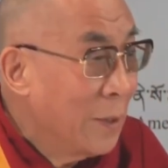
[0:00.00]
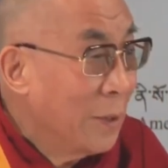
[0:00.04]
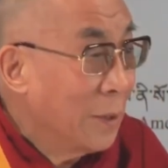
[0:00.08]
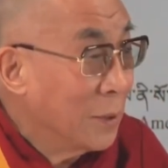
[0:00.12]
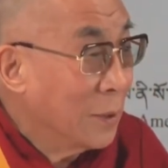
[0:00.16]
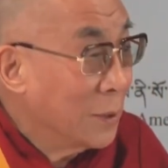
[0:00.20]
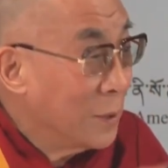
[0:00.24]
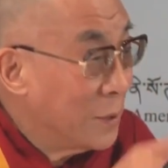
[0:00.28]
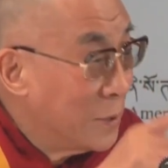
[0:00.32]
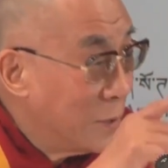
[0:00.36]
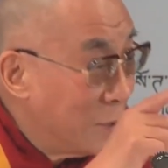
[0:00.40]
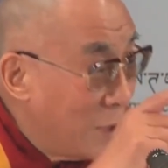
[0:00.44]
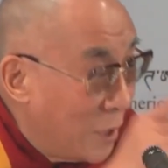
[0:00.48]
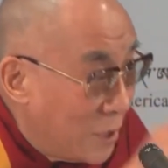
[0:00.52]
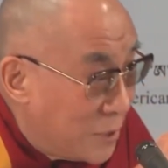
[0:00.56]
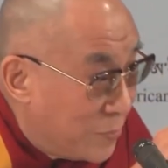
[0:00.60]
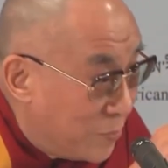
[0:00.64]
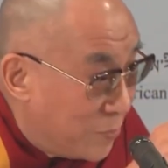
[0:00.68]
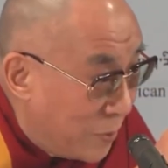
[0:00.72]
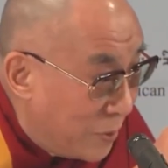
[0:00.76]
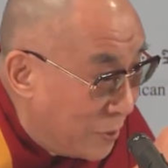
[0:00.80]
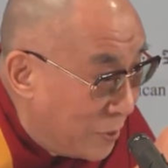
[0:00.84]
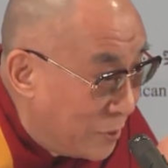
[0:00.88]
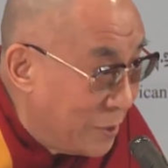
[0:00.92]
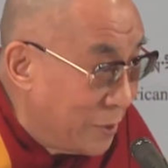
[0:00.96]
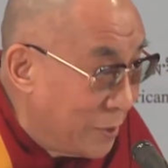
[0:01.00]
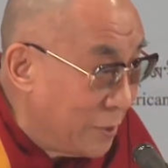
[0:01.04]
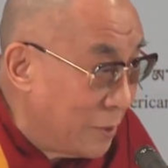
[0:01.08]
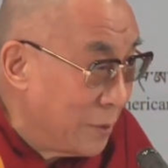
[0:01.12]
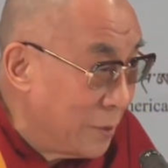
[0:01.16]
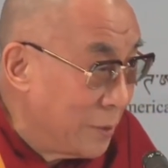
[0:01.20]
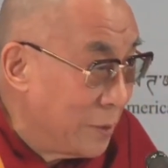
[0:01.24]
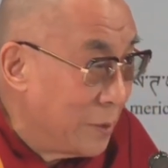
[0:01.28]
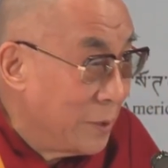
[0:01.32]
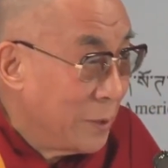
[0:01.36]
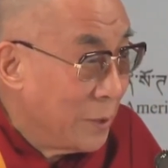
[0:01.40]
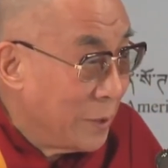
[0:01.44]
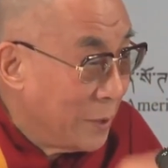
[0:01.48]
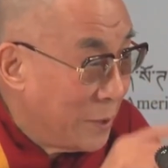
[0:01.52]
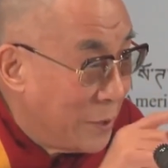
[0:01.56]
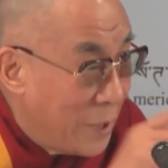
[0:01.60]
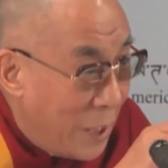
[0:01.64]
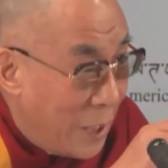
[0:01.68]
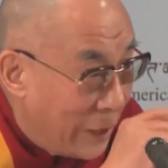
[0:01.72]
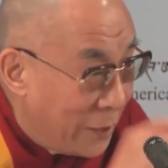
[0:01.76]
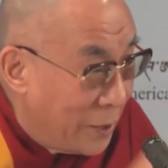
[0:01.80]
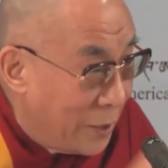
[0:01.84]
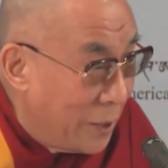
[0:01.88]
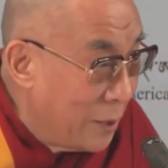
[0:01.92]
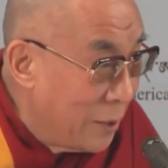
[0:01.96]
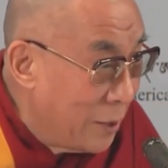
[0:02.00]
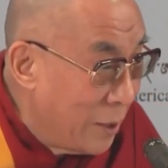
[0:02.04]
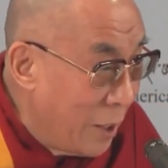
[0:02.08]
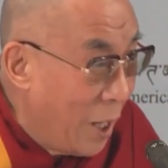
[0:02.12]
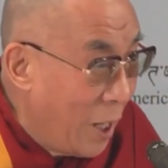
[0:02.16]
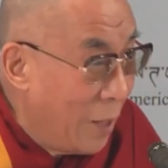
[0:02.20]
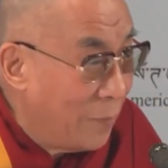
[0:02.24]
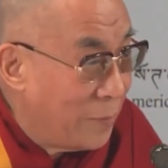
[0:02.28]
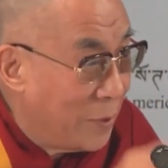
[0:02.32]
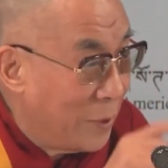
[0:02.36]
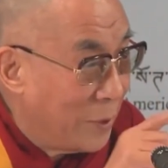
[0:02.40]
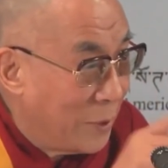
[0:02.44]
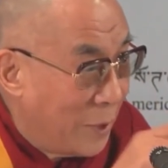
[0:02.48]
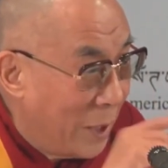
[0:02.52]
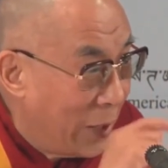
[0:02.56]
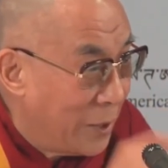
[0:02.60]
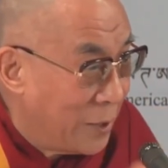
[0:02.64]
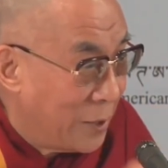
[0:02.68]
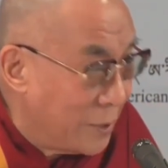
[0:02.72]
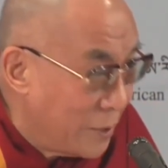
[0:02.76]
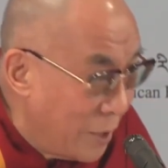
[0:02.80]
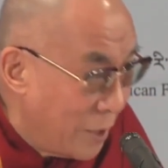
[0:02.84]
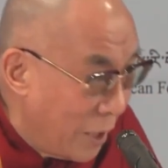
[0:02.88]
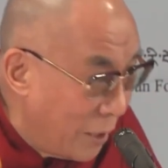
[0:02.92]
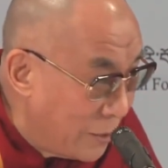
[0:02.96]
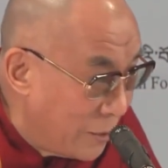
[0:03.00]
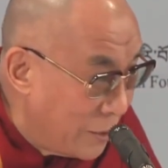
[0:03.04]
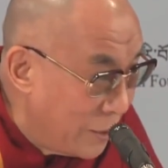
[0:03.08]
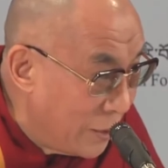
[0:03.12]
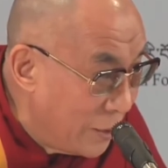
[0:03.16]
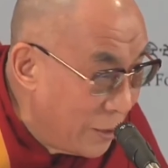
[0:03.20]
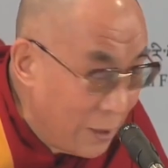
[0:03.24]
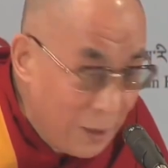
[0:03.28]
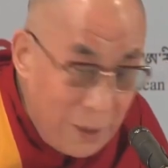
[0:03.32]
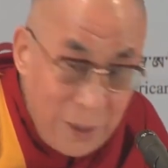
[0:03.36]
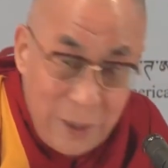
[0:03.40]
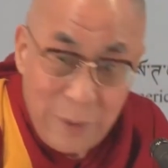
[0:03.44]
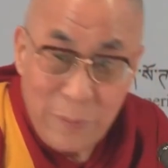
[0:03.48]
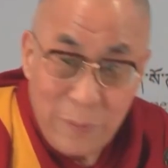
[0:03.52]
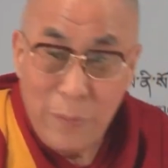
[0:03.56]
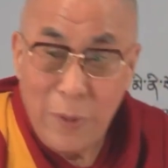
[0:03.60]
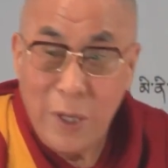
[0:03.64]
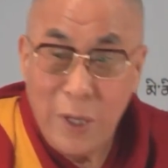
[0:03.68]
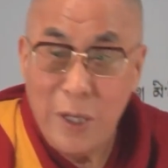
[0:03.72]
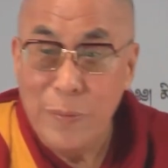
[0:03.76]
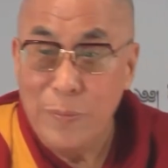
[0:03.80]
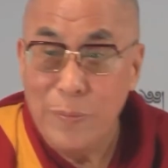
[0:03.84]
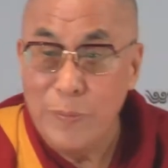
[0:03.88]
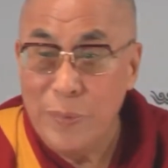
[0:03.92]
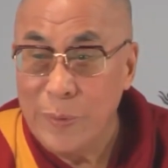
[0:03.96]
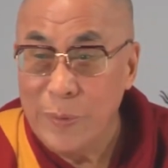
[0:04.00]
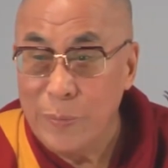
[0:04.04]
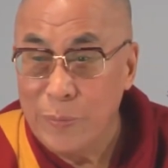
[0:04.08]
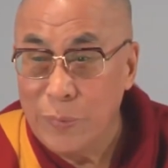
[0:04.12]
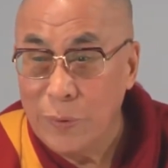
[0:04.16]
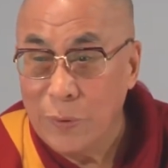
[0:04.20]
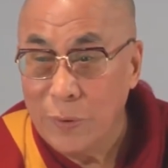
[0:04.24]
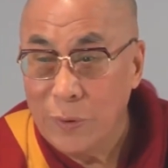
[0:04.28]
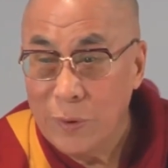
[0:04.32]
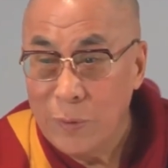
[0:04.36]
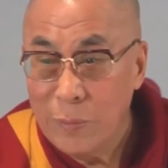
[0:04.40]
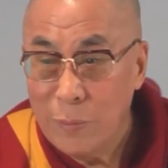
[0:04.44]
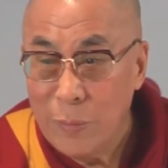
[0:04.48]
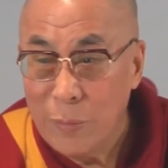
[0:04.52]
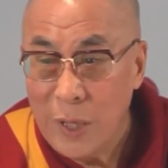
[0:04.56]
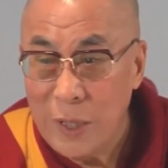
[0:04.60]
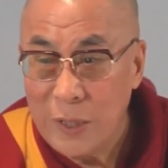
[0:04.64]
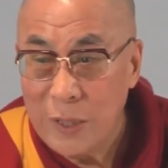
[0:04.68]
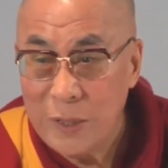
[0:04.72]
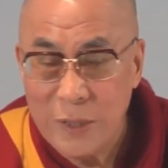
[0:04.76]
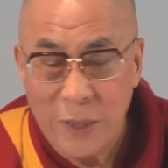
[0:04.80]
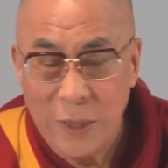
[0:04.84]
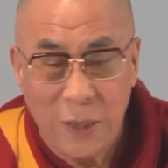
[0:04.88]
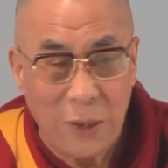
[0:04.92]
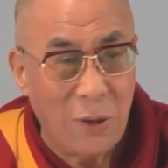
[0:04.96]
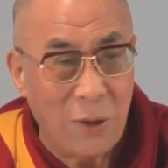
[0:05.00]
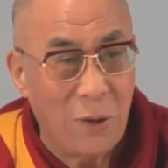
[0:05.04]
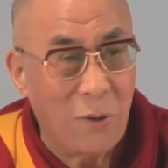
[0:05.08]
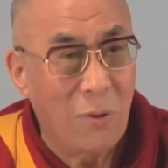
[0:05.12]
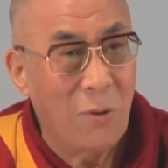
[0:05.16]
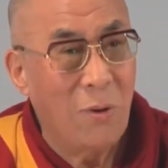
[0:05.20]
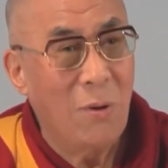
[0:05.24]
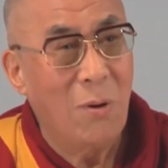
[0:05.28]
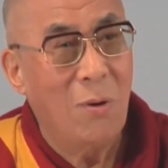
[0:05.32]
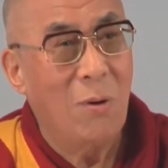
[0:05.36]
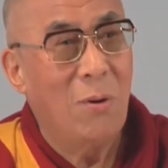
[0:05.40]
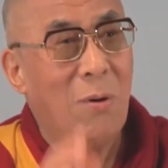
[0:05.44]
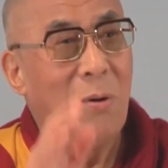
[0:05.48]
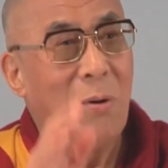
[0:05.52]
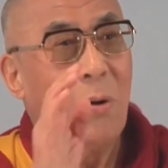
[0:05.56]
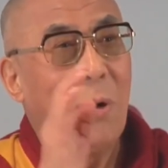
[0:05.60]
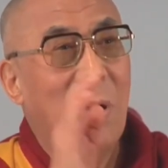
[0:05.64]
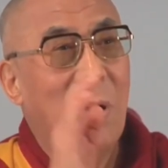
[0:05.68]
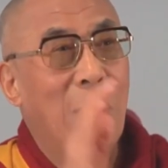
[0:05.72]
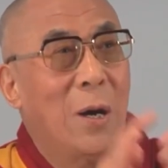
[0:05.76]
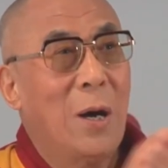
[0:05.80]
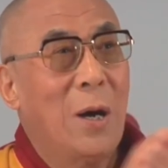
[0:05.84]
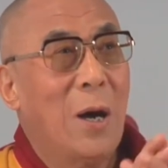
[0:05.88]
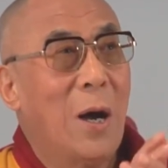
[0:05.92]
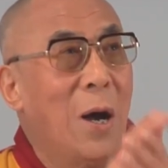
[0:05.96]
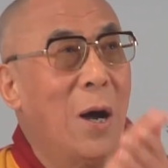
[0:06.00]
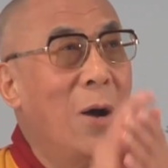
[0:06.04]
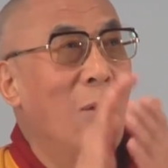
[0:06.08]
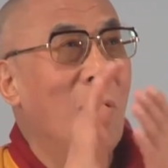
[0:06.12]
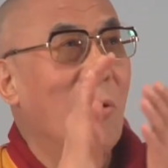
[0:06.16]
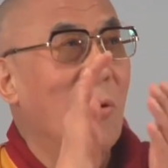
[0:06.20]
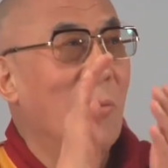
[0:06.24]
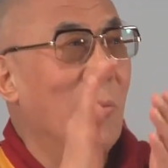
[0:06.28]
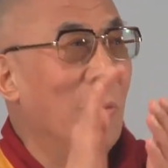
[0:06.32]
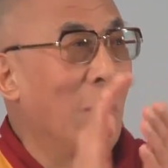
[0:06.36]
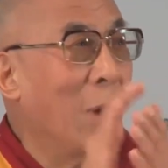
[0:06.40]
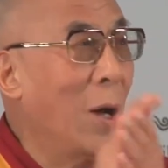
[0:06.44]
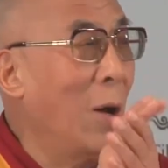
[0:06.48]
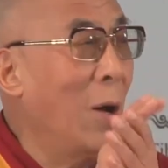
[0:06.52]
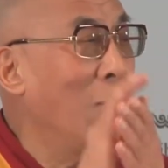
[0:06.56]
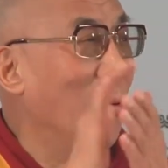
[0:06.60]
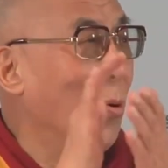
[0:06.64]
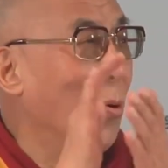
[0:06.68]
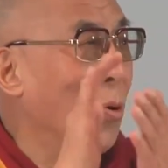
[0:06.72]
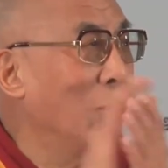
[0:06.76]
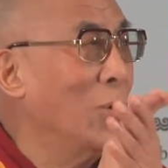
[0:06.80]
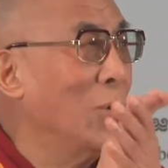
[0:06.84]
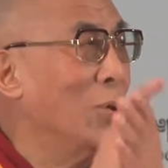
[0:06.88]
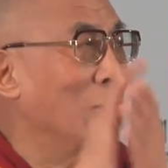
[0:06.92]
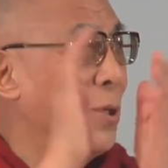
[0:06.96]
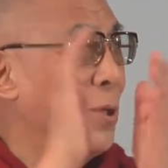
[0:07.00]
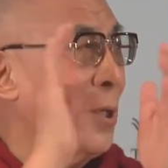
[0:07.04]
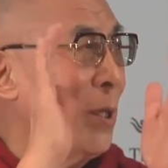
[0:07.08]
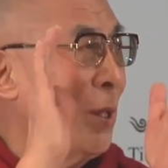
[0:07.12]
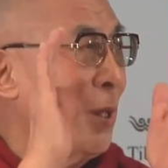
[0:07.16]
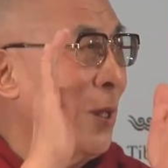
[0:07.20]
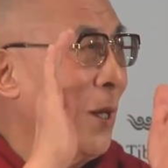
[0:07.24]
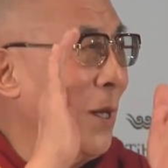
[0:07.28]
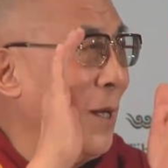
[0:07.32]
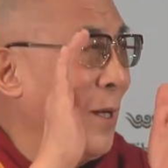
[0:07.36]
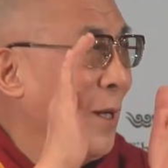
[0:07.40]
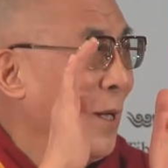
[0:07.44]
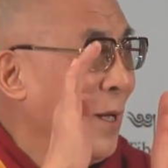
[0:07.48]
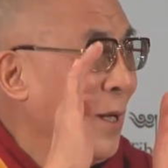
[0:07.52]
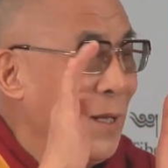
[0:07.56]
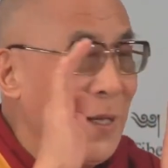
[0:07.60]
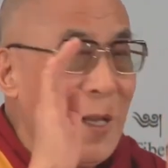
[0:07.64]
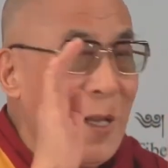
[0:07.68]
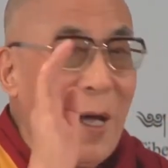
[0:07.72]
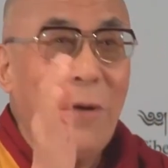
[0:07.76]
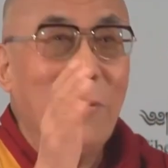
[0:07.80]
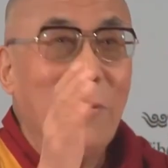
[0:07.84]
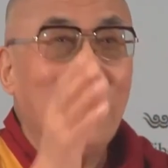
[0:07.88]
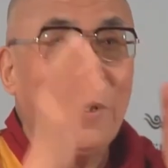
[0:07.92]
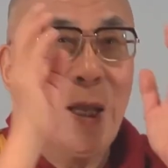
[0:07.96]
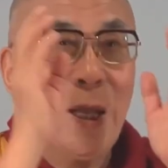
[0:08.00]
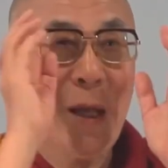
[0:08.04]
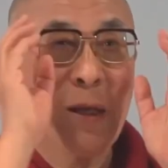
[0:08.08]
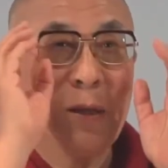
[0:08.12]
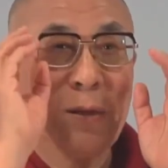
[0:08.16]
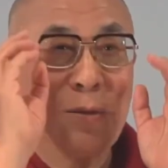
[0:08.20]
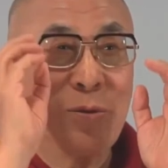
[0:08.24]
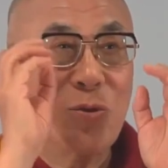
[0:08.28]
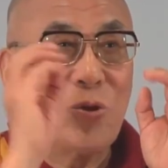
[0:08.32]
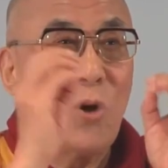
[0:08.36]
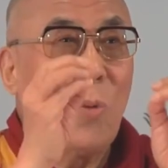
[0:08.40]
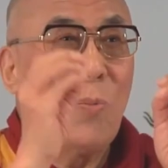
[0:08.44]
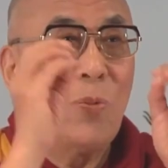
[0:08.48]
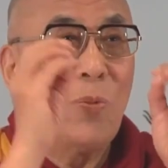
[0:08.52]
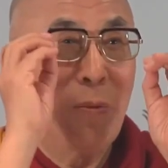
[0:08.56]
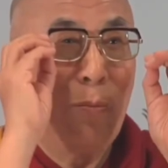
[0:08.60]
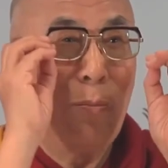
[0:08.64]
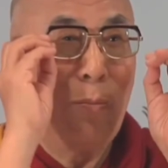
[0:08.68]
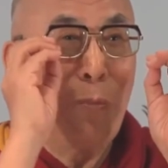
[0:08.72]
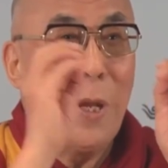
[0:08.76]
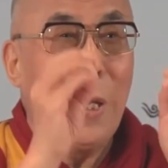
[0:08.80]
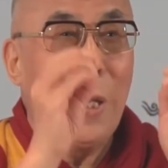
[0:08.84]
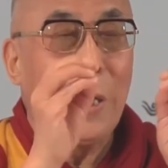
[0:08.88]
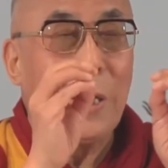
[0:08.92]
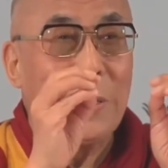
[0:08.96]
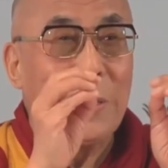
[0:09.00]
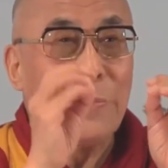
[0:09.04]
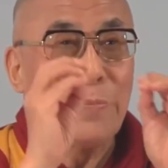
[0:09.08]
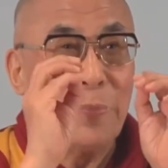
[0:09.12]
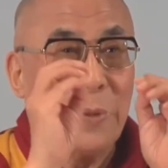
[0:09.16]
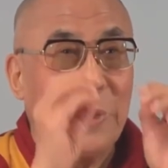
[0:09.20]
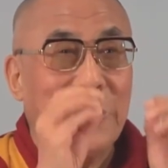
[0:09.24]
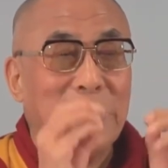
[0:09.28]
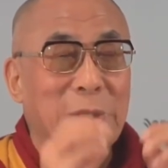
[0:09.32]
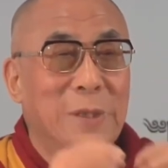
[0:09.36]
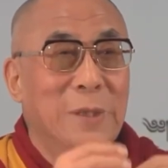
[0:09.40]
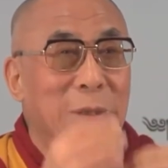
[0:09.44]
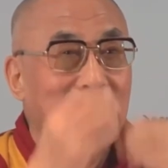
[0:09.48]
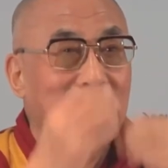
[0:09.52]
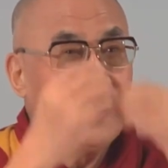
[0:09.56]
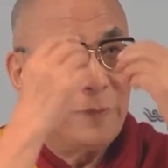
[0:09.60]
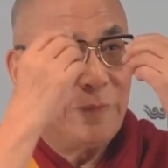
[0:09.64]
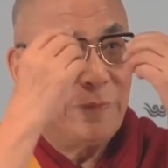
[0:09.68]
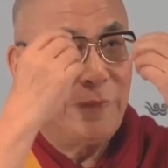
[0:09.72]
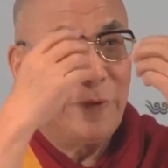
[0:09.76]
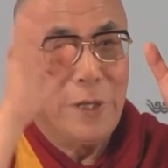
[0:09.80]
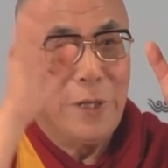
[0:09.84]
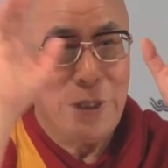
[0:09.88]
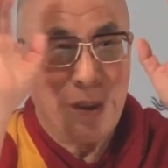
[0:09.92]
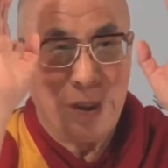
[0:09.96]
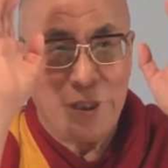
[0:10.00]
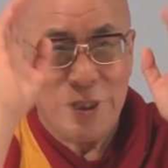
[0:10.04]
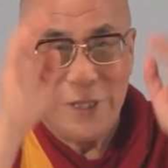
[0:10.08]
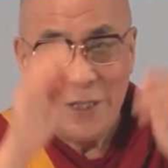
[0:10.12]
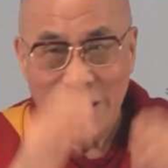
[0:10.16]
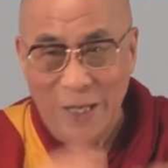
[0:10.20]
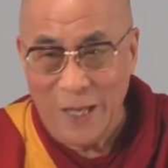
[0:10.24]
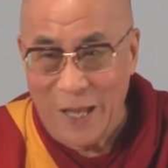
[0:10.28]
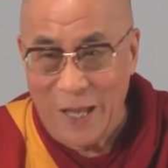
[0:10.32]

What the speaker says: such person's death, after that death, many people may say, oh, how good. Now that troublemaker person finished.